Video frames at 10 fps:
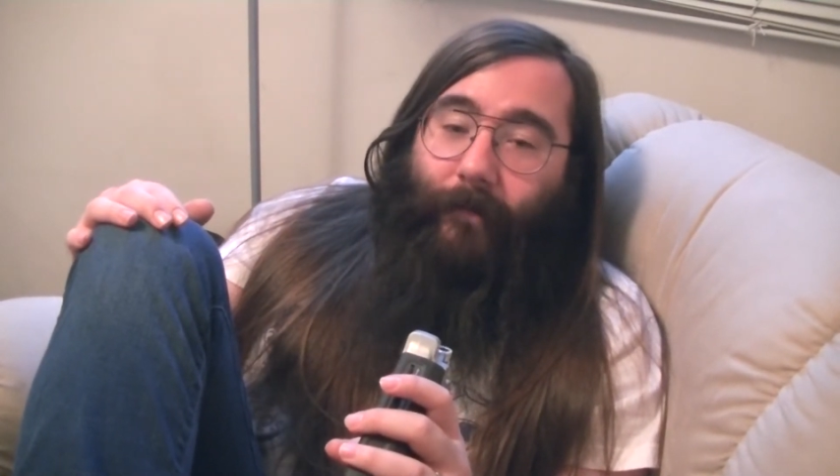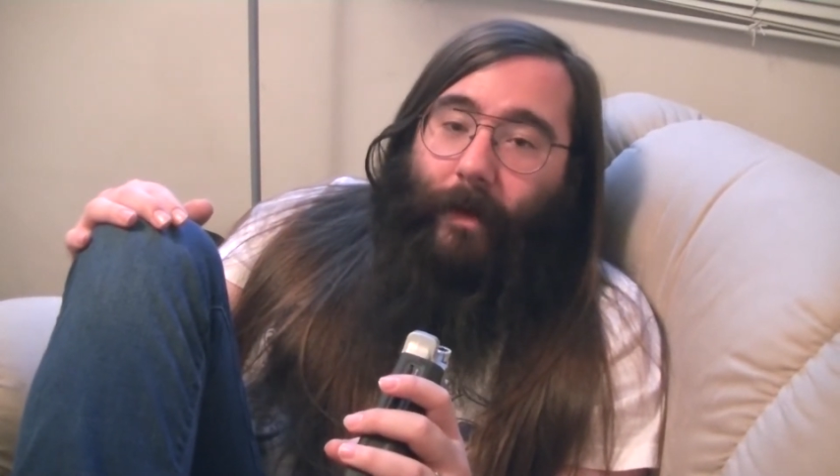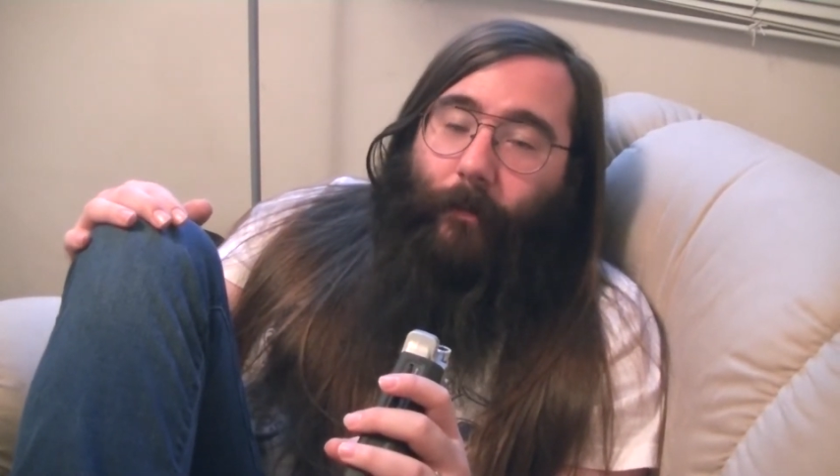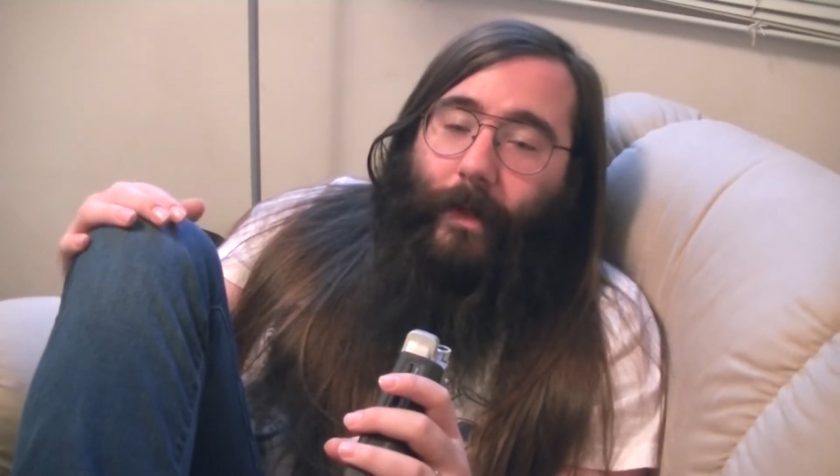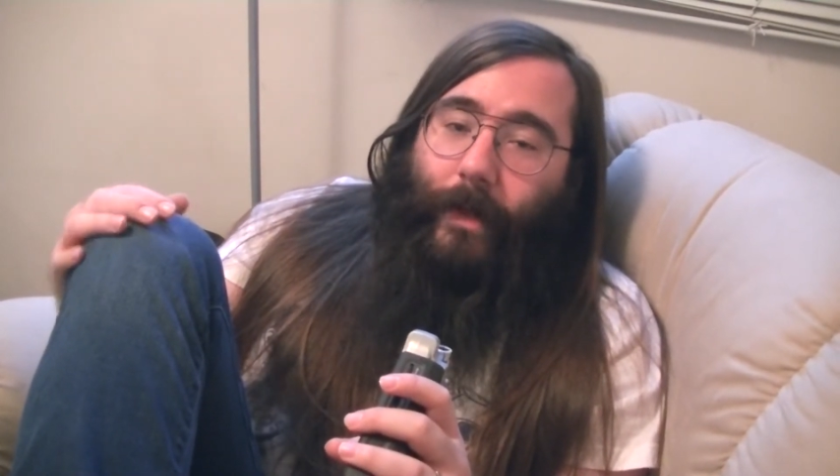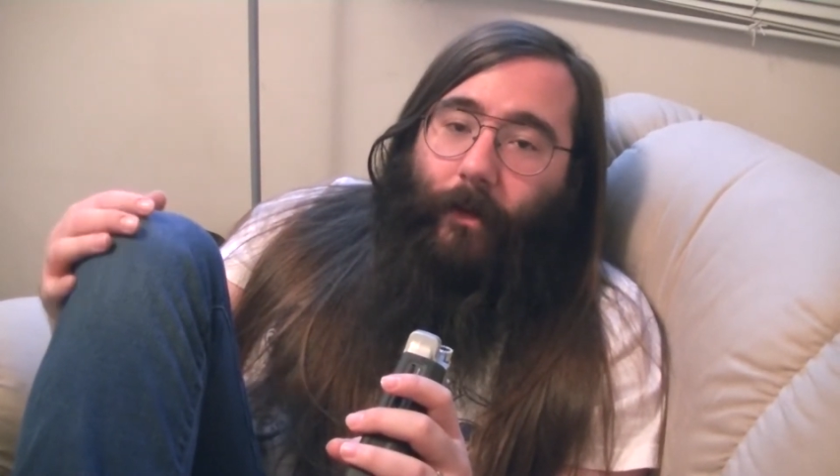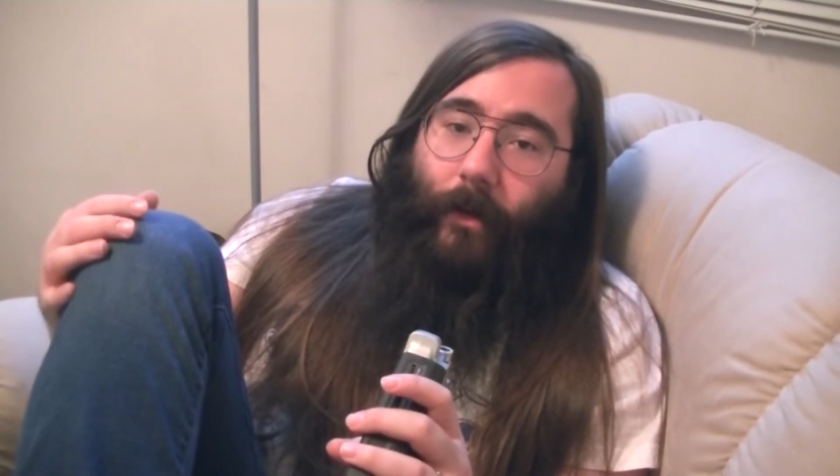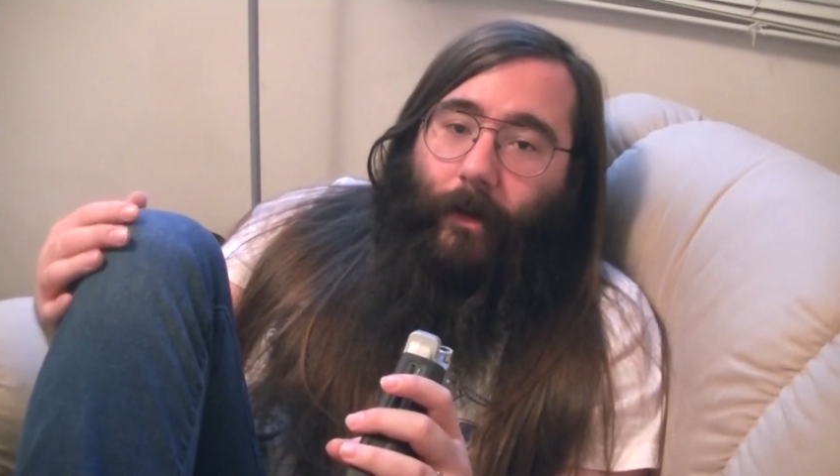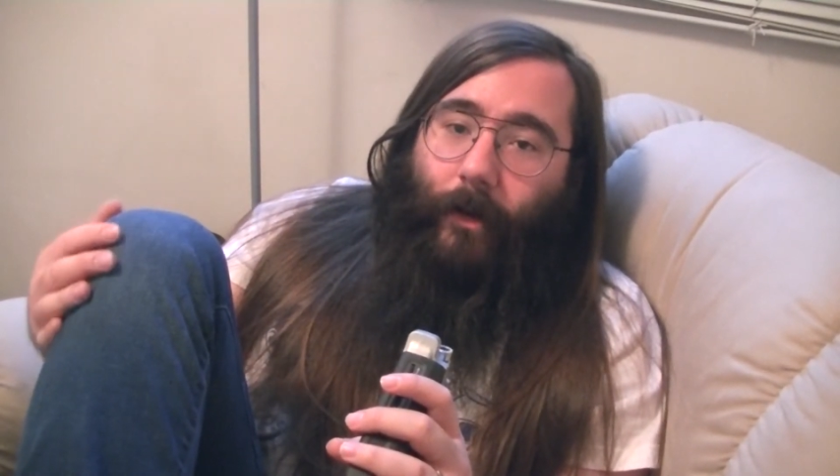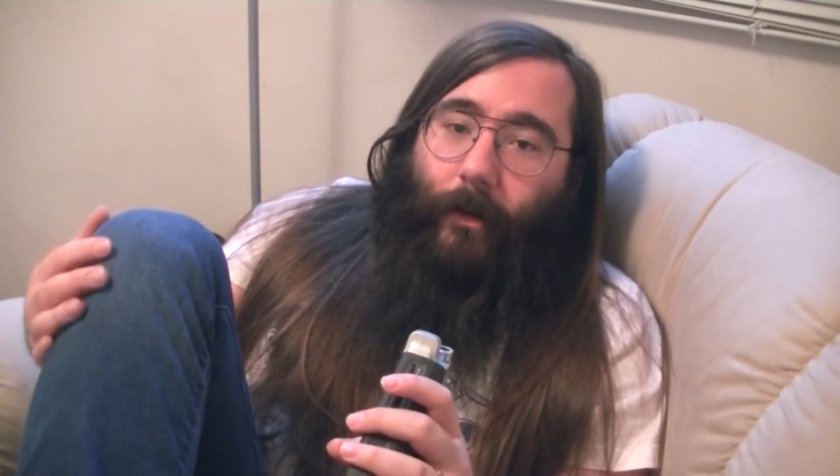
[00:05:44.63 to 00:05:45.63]
family
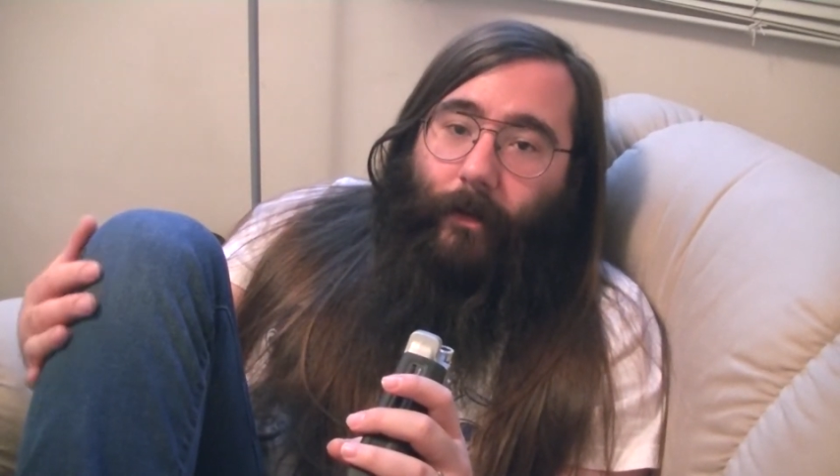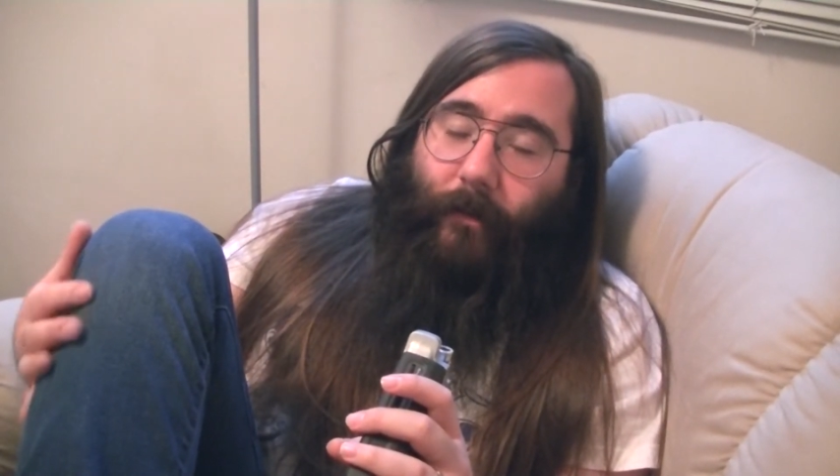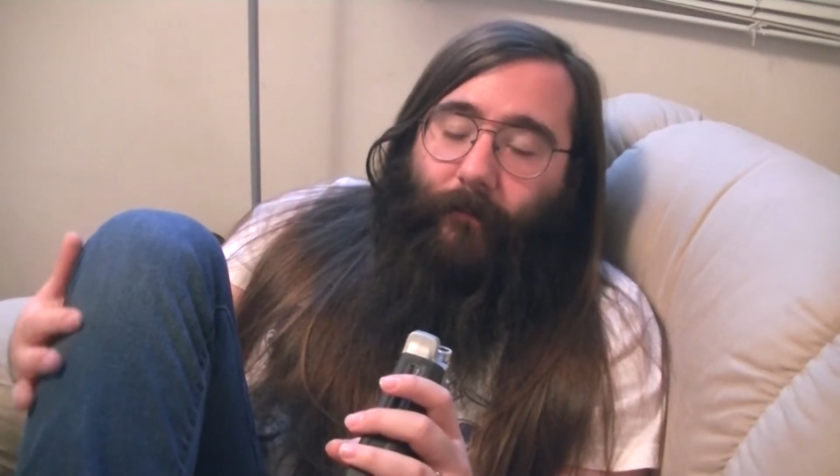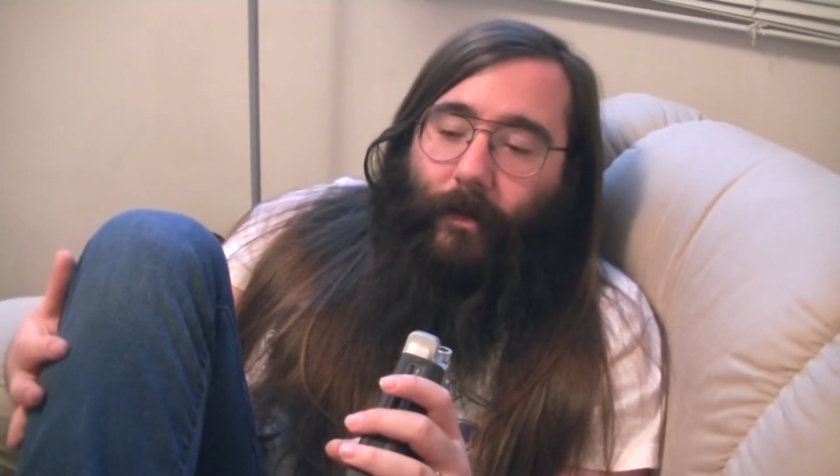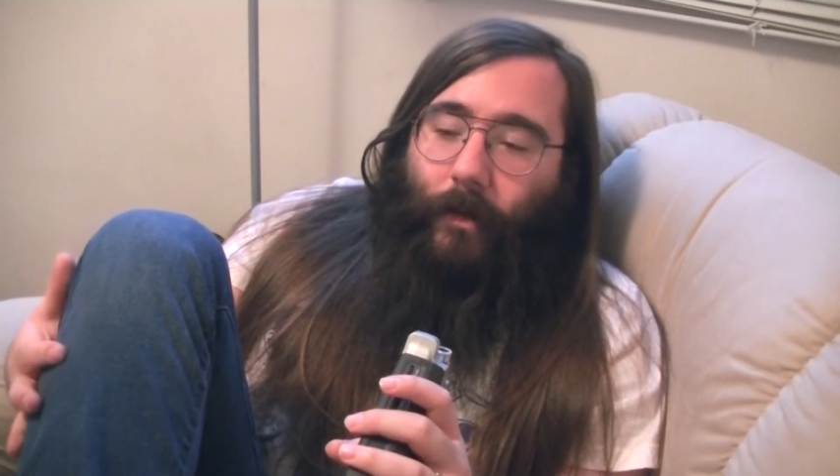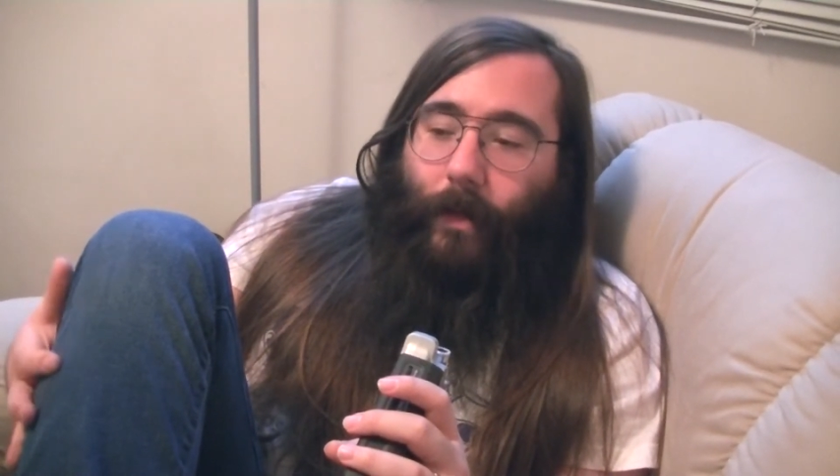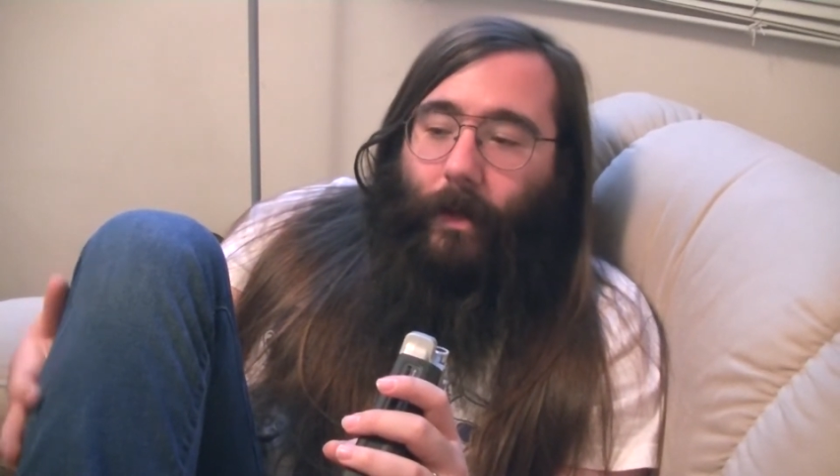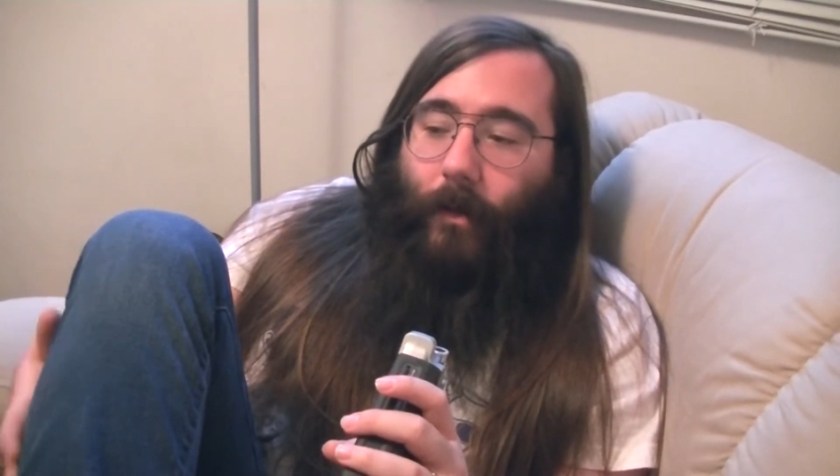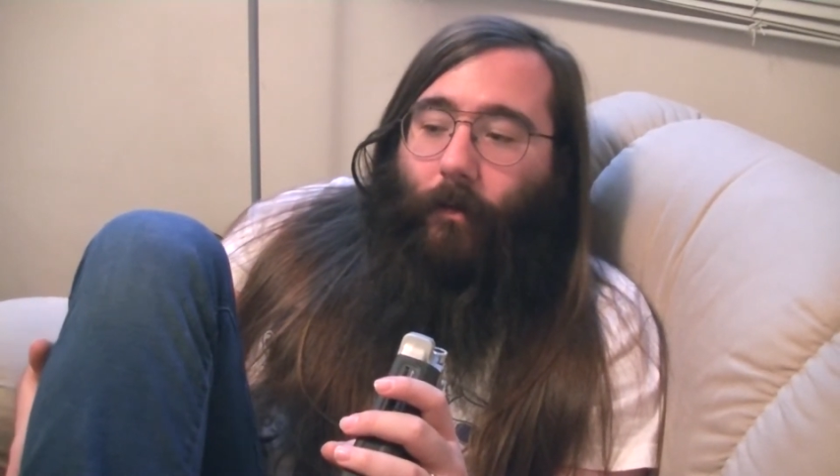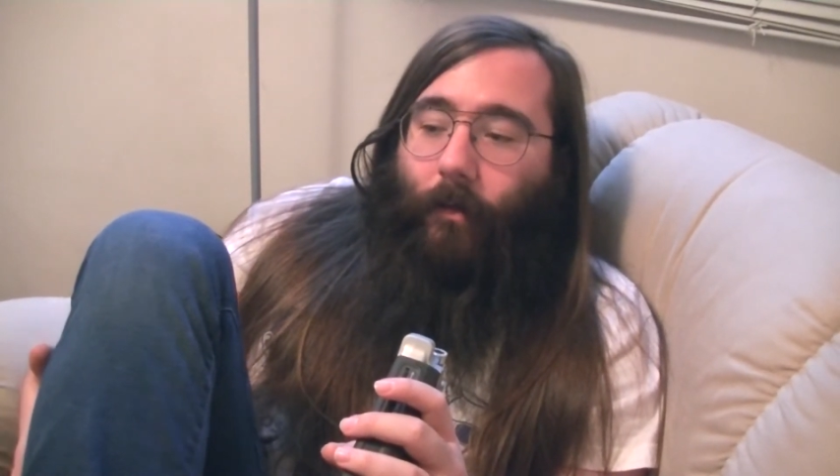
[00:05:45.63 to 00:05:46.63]
in the
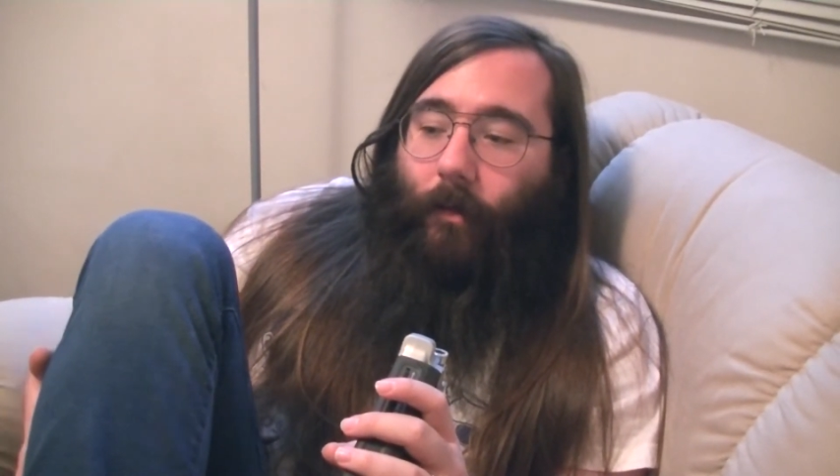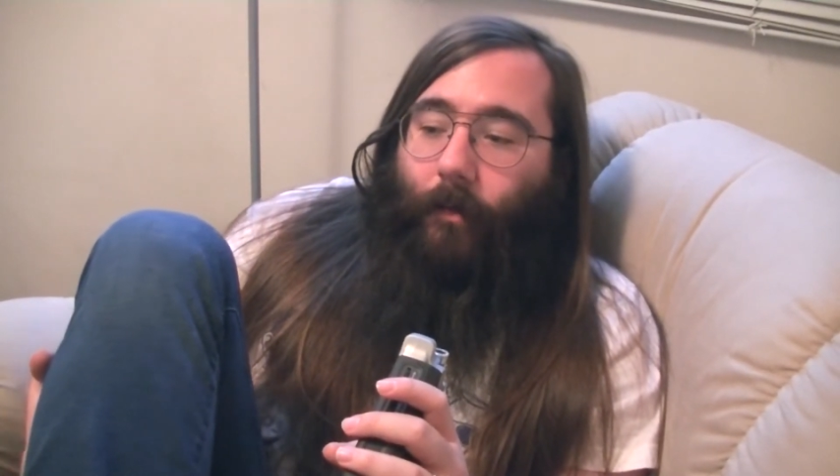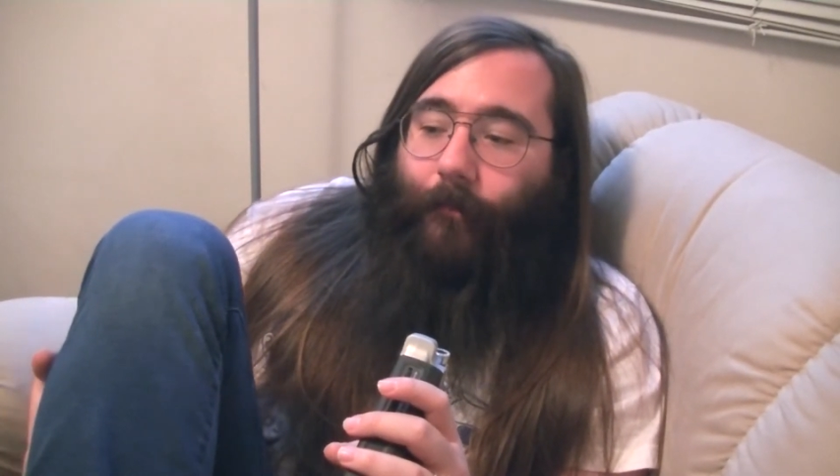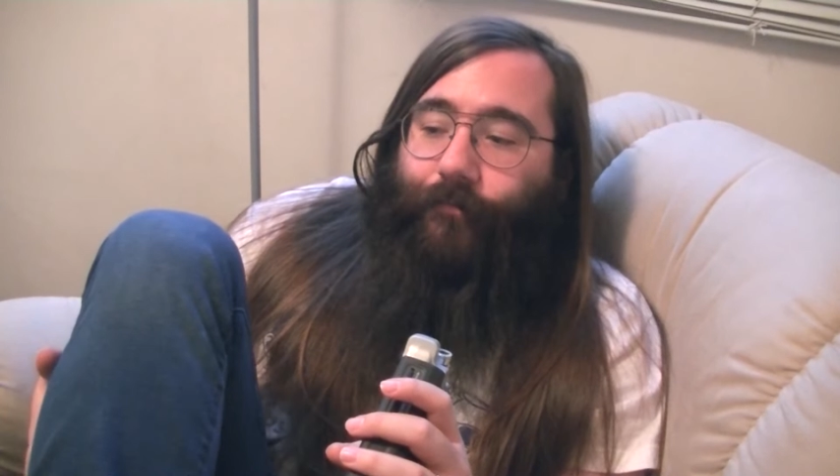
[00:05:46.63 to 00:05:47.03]
Philippines.